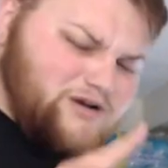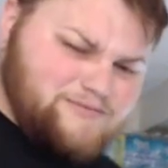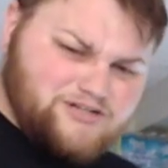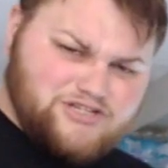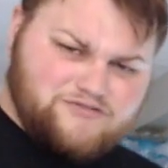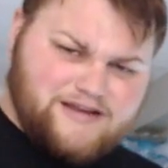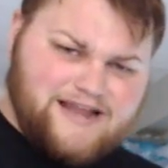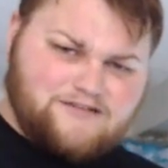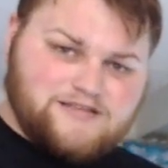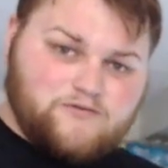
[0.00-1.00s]
I'm going to do right
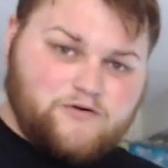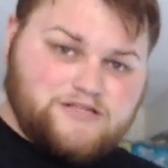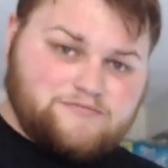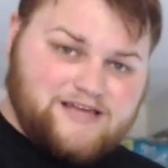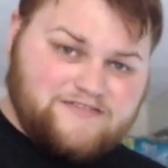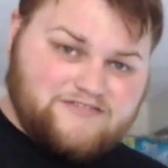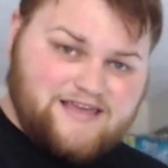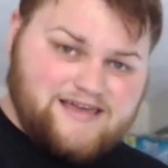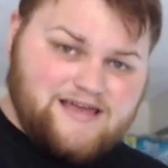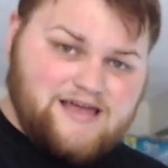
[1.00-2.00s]
now is I'm going to plant the
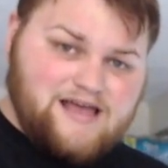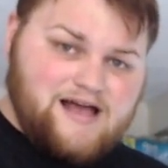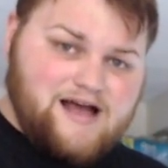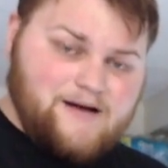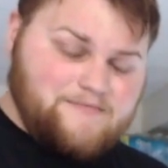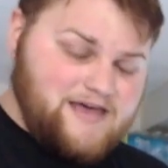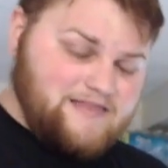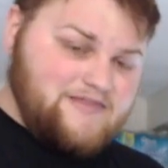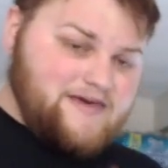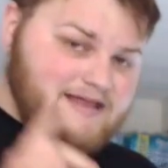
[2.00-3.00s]
tank,
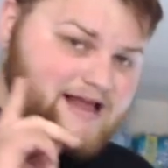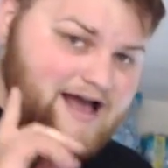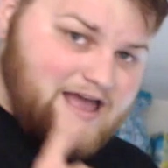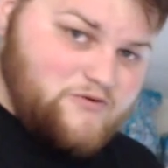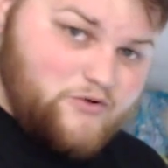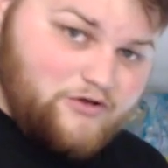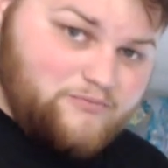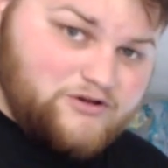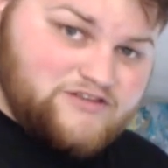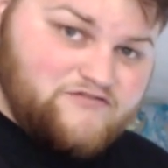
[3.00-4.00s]
and then I will
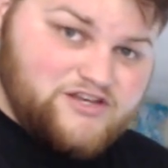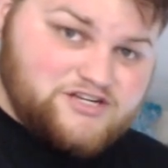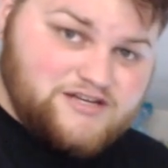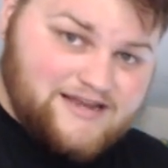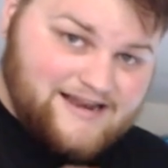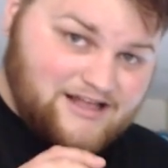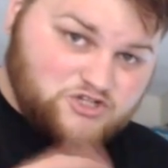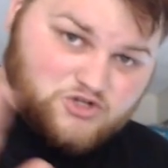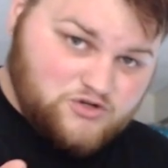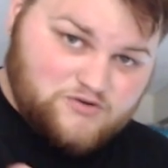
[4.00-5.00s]
put the fish in and I'll
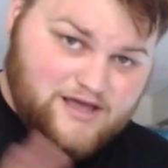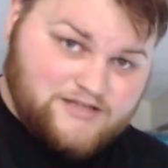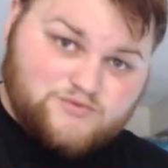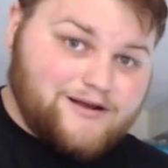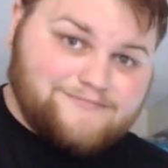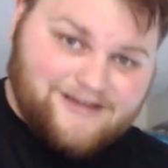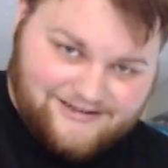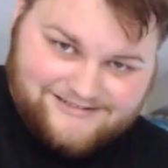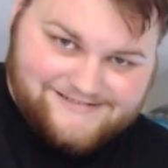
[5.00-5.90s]
show you guys when I'm done.